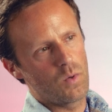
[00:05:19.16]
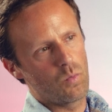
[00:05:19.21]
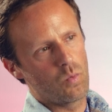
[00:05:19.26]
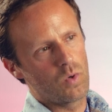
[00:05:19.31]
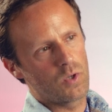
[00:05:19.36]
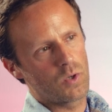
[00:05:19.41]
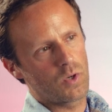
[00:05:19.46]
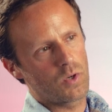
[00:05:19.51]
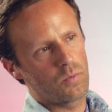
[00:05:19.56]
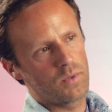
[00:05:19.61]

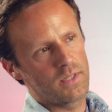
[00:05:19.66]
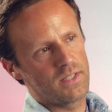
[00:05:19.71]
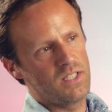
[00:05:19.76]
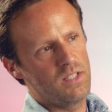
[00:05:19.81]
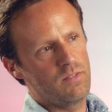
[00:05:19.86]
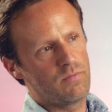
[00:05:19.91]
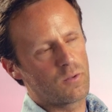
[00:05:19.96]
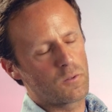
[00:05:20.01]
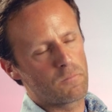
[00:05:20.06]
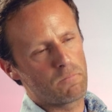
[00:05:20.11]
work with
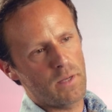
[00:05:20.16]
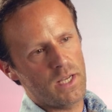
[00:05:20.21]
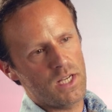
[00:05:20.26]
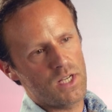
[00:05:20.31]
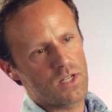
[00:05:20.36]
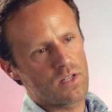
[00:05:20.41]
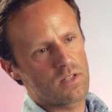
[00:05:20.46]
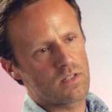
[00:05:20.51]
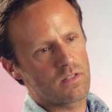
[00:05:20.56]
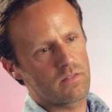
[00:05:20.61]

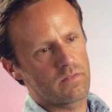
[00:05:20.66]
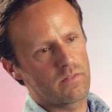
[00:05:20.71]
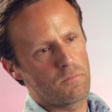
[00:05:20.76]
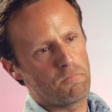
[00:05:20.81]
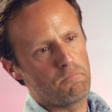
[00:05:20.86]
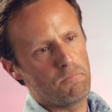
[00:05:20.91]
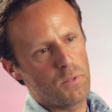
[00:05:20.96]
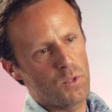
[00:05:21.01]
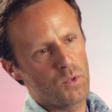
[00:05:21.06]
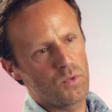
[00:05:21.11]
deformations of the
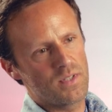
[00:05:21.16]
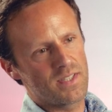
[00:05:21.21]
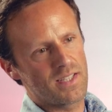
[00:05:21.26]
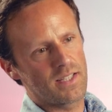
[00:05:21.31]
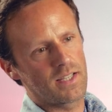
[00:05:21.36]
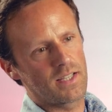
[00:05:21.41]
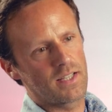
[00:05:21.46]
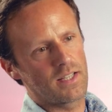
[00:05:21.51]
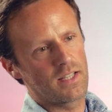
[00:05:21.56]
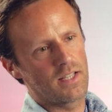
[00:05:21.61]

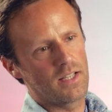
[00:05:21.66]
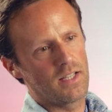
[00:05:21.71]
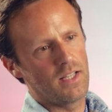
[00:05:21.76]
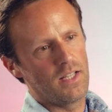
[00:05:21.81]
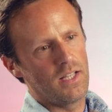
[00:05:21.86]
music.